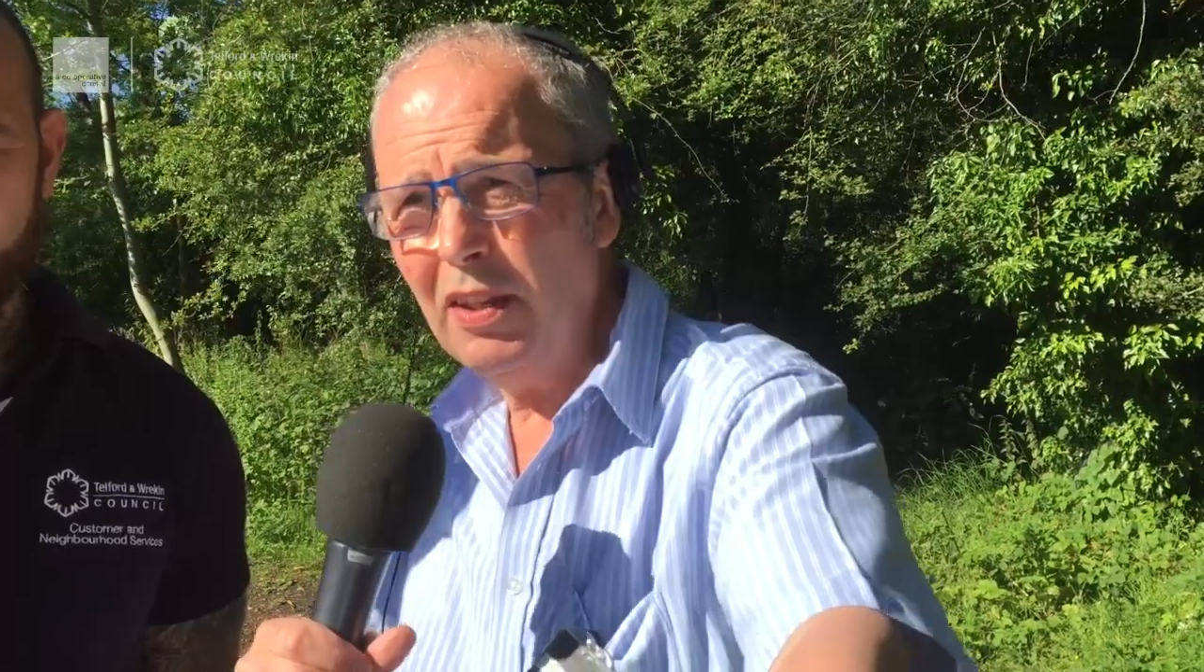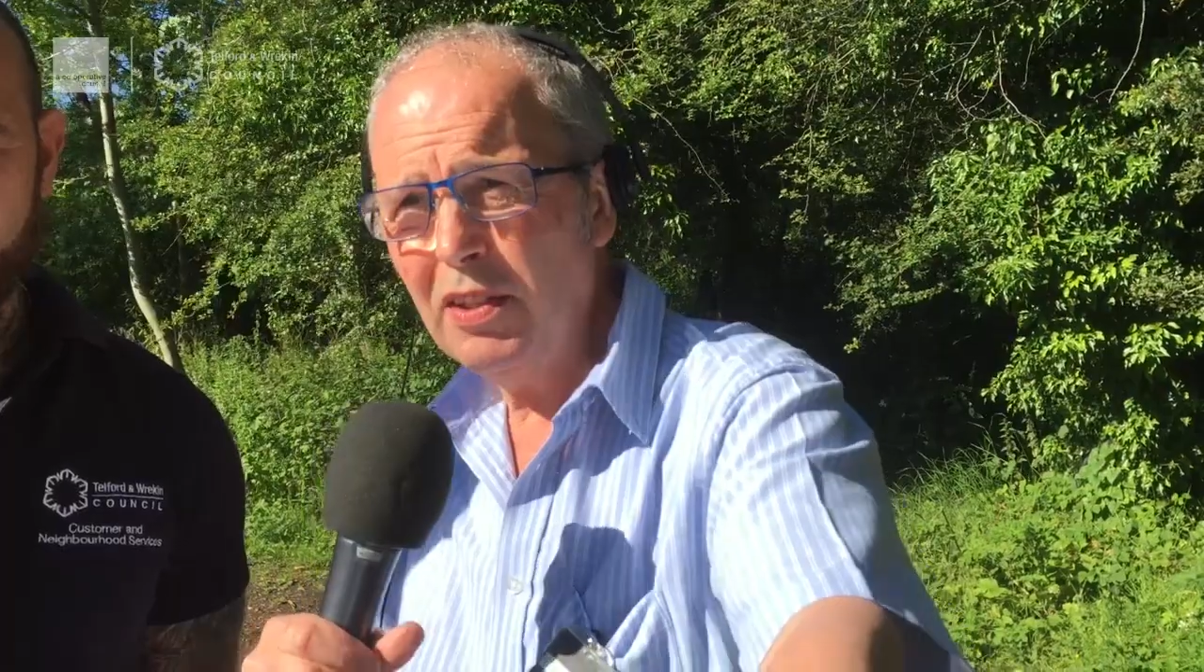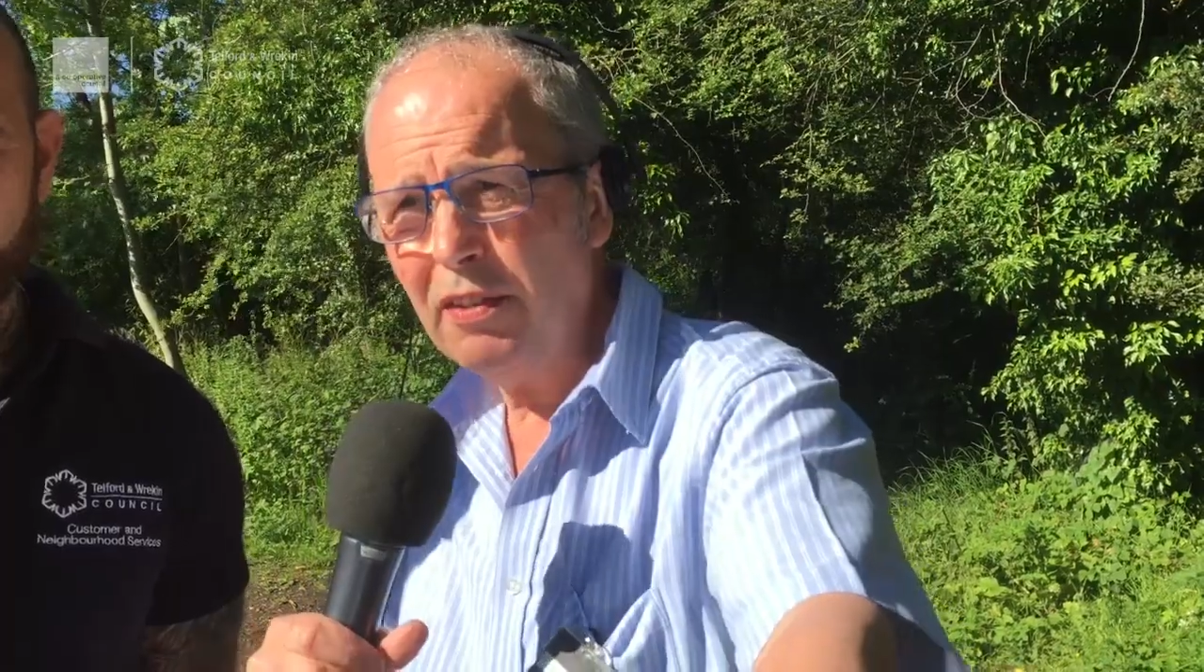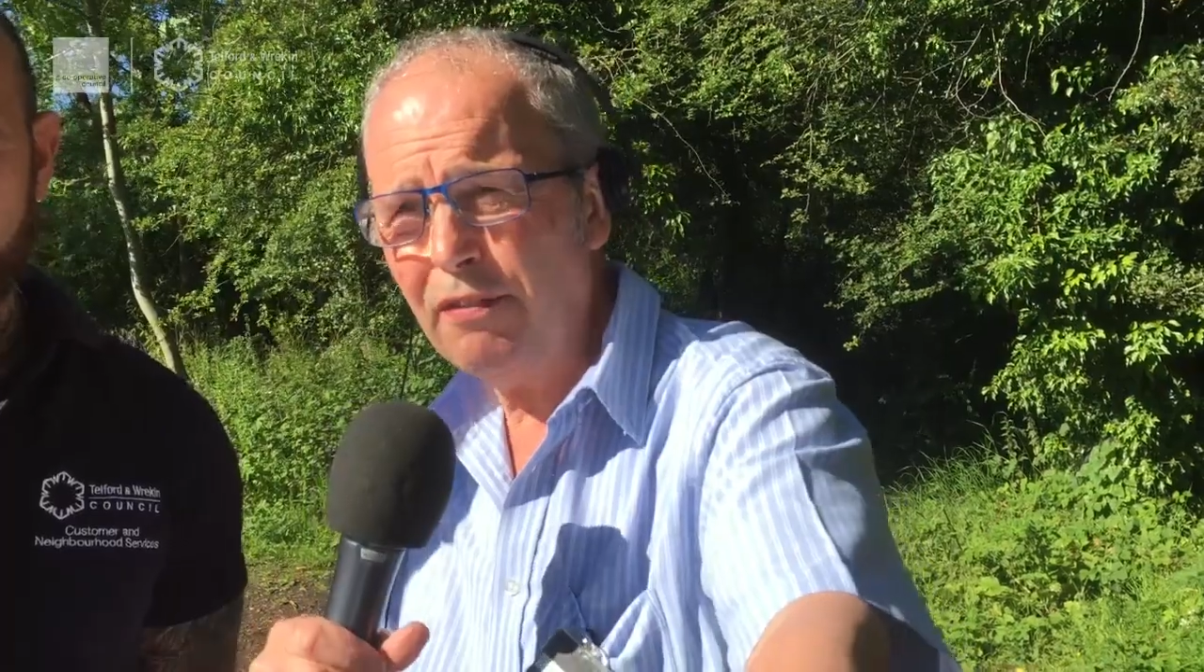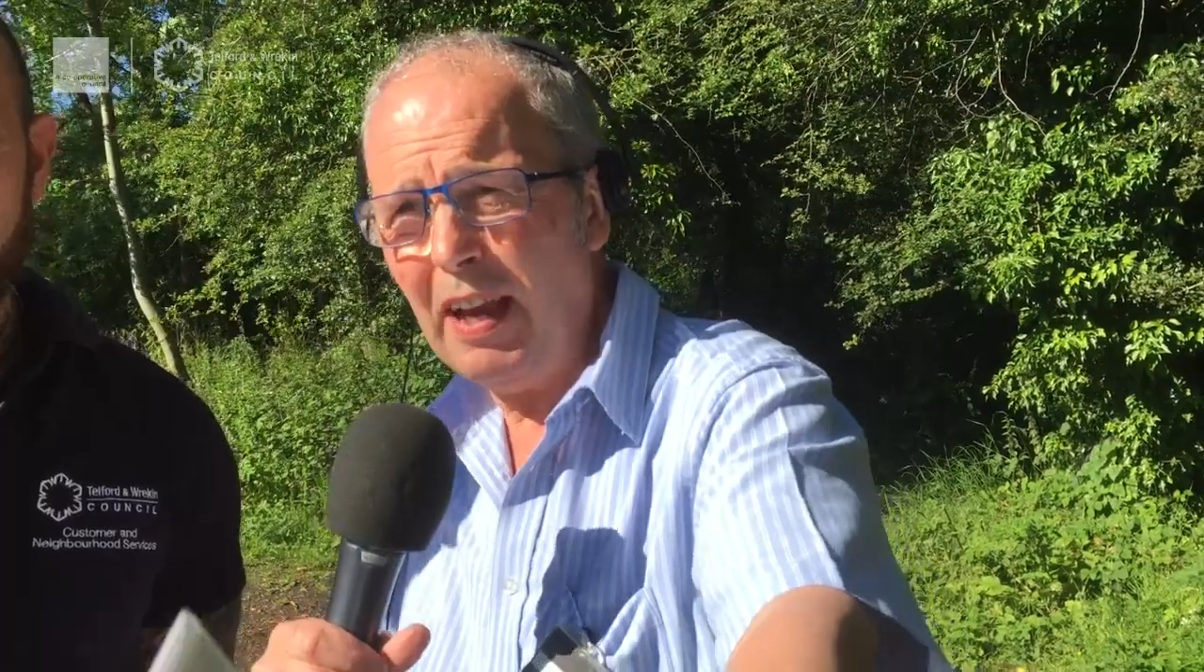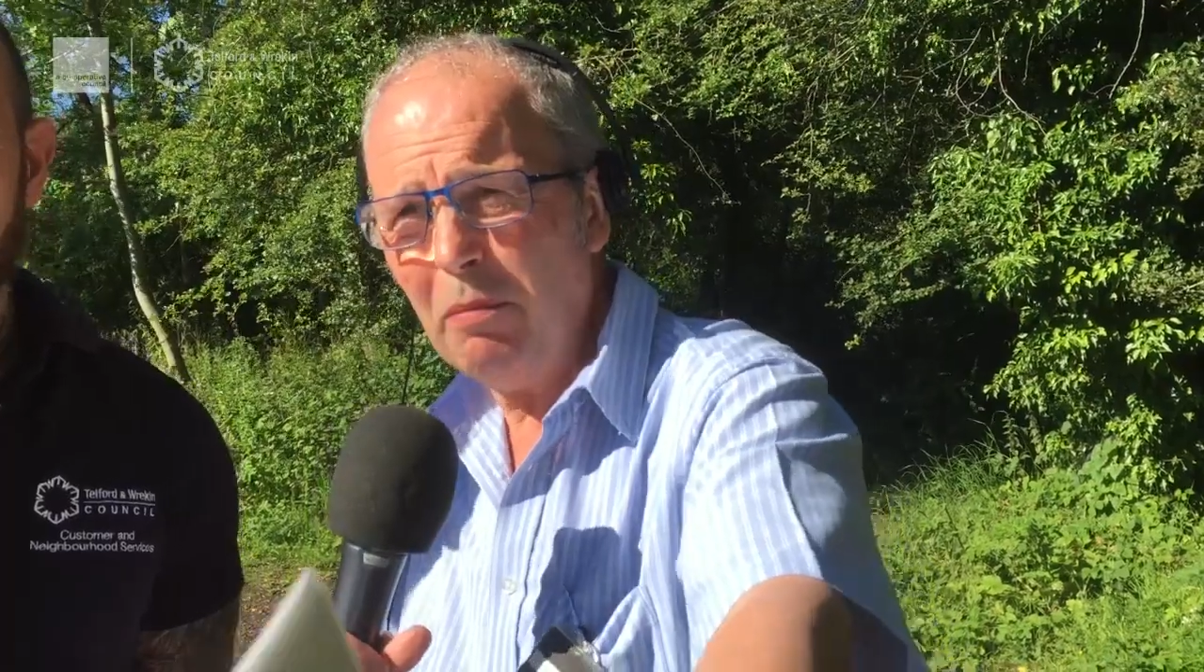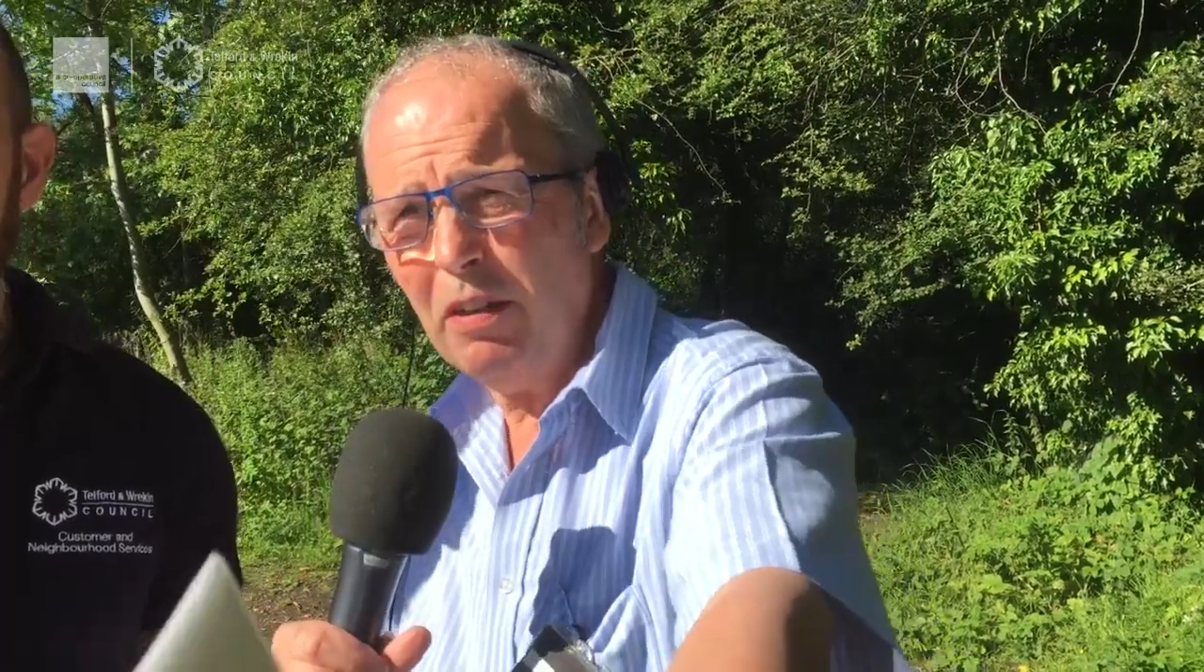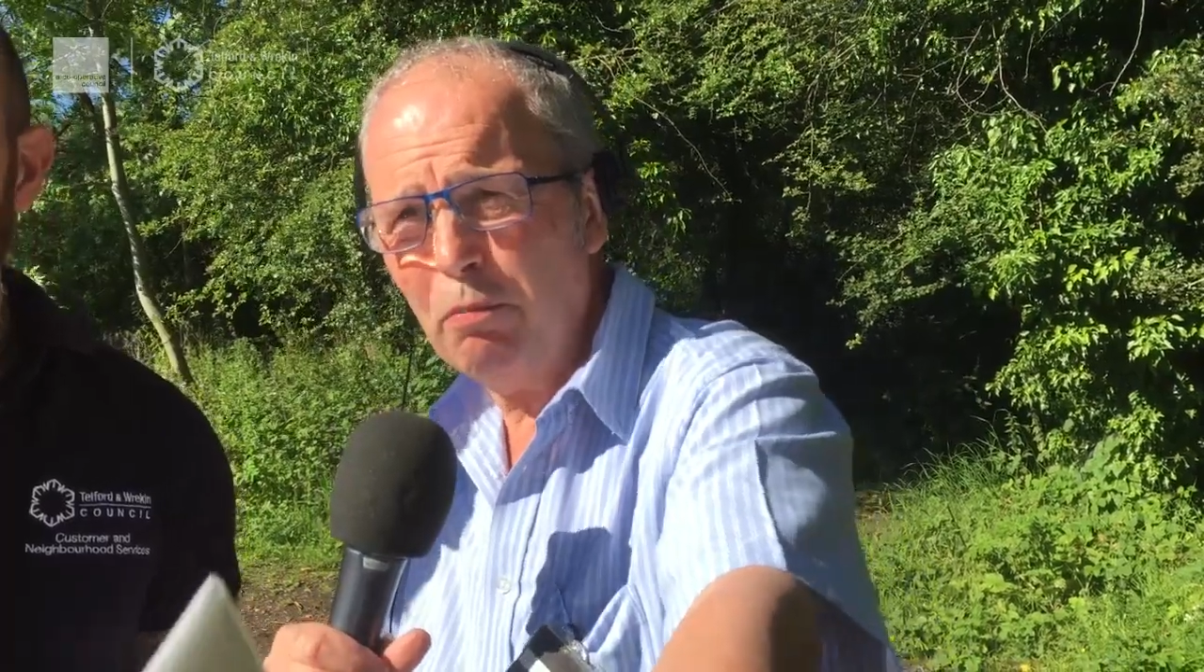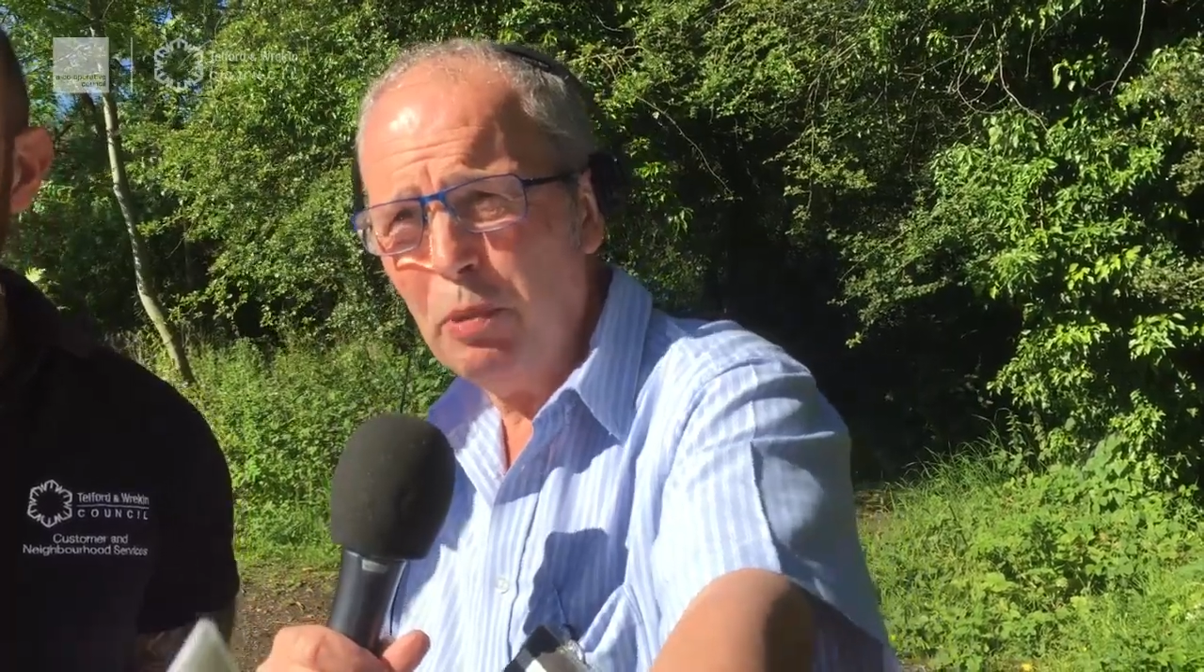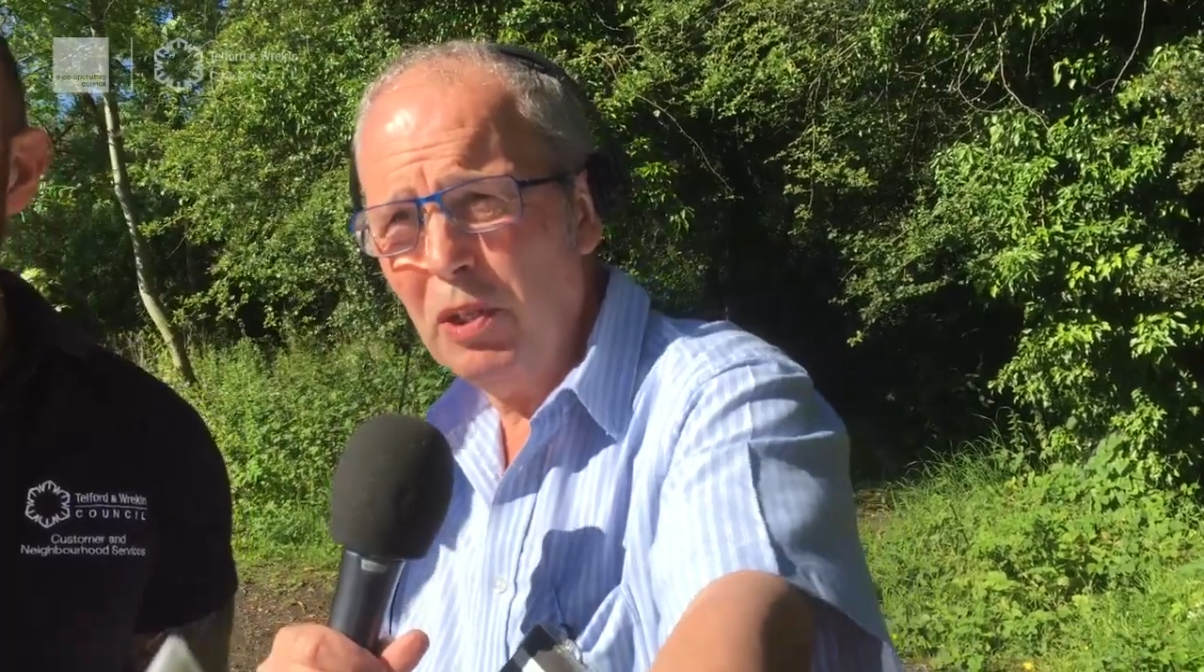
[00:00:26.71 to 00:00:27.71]
There's a
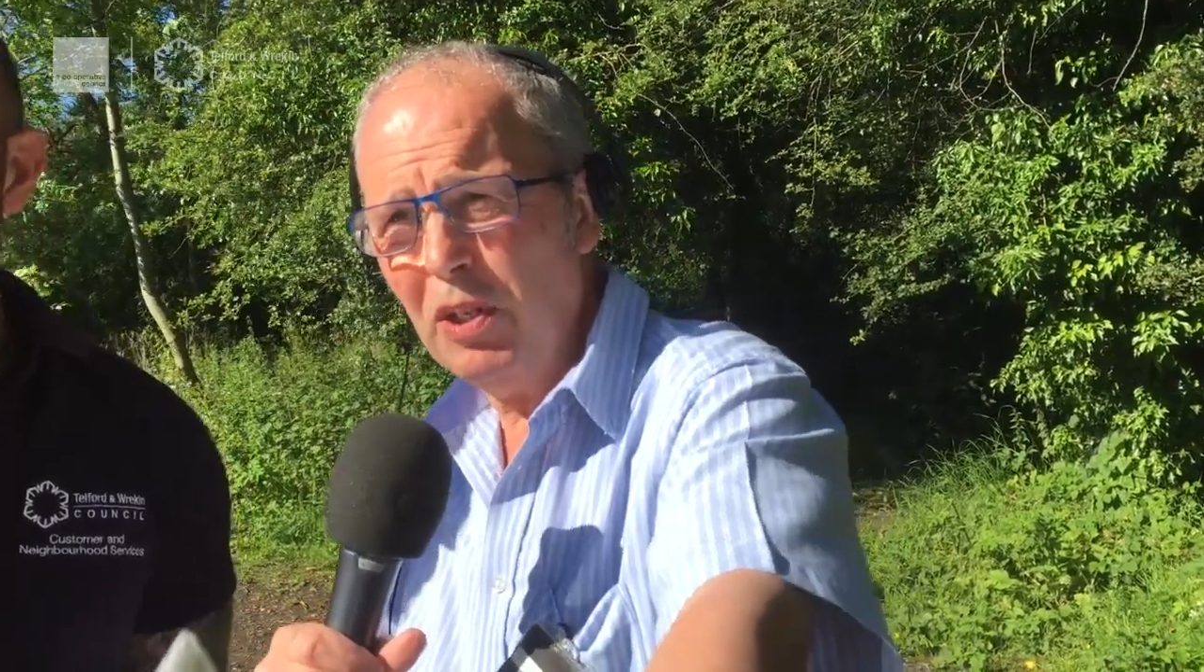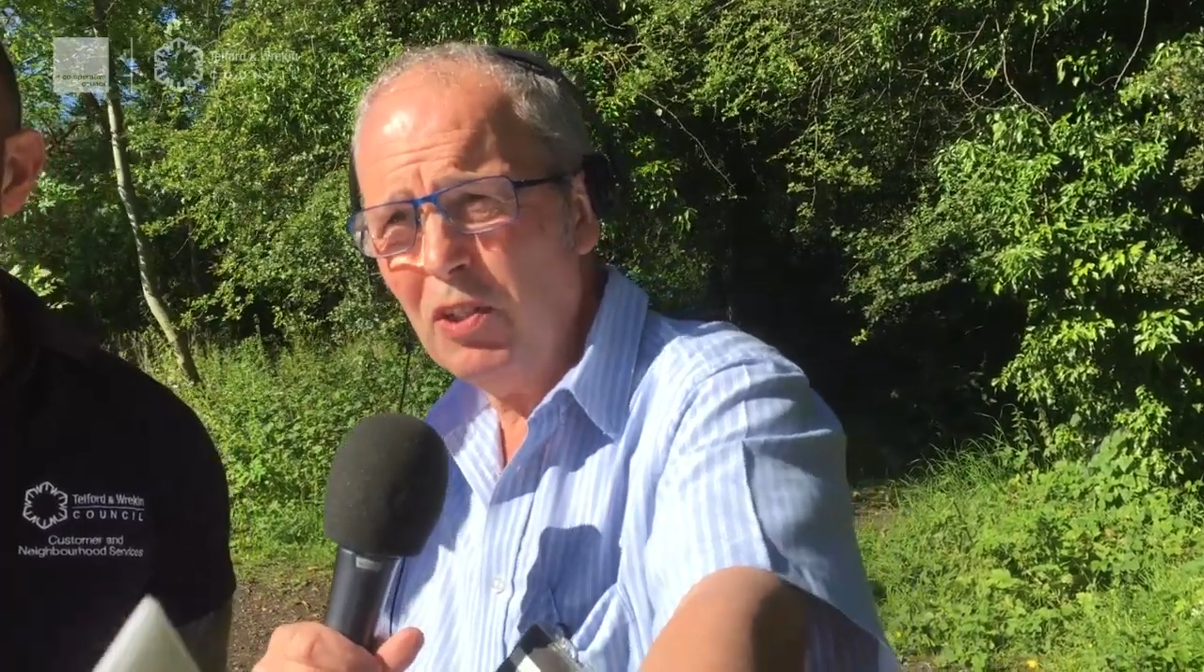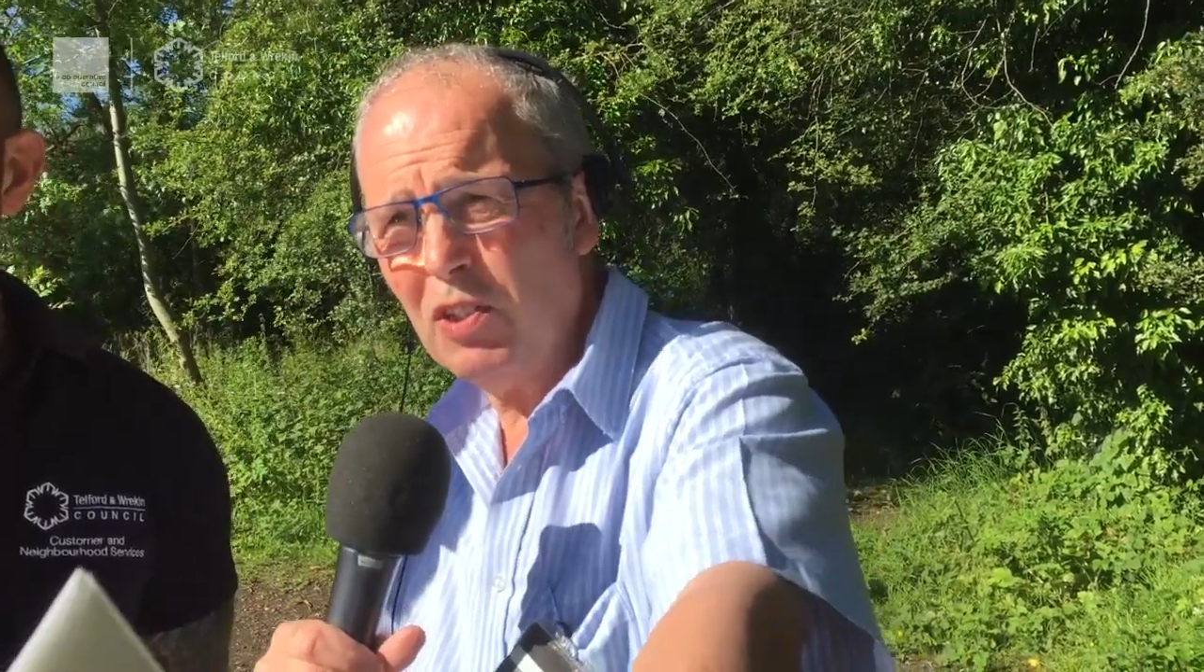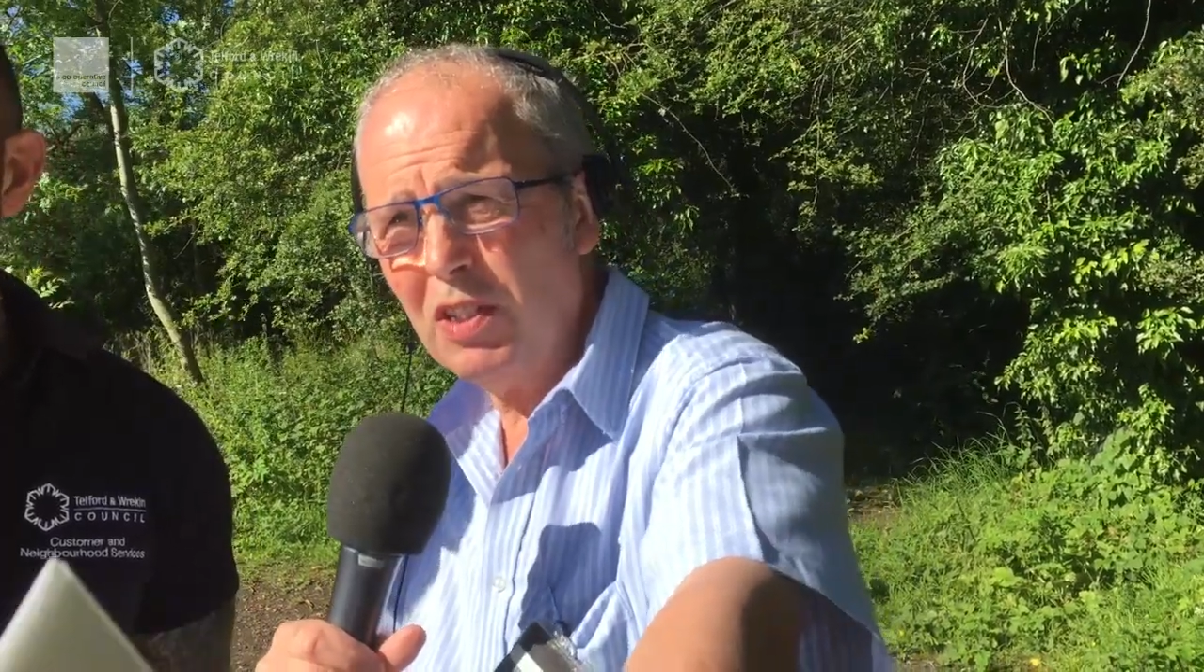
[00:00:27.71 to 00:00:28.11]
family of birds